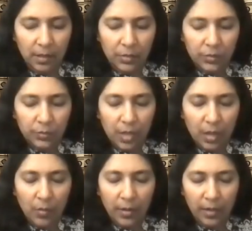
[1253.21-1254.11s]
To Buddha
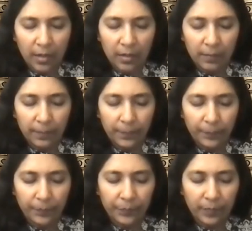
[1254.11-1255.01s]
Kuan Yin,
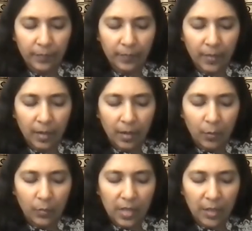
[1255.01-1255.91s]

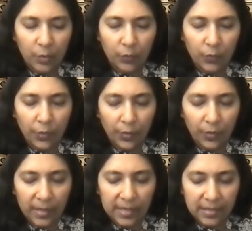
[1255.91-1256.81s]
we thank you for your
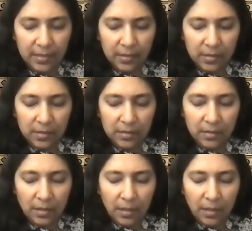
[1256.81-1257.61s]
blessings.